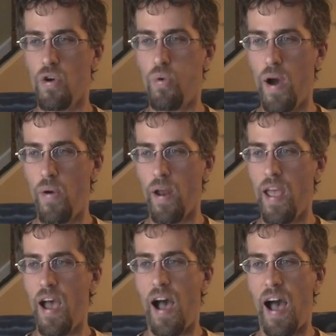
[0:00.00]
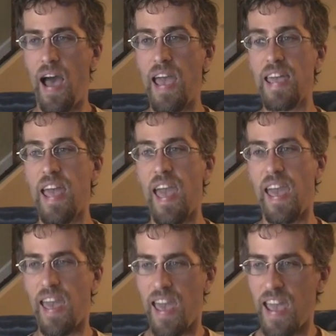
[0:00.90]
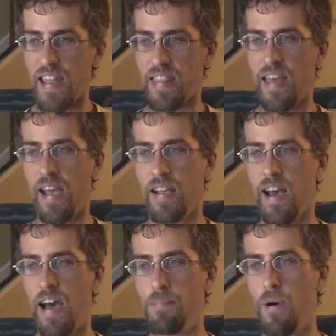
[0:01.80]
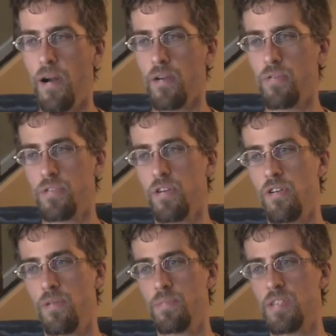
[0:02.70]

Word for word: Quote, I hate that God particle term,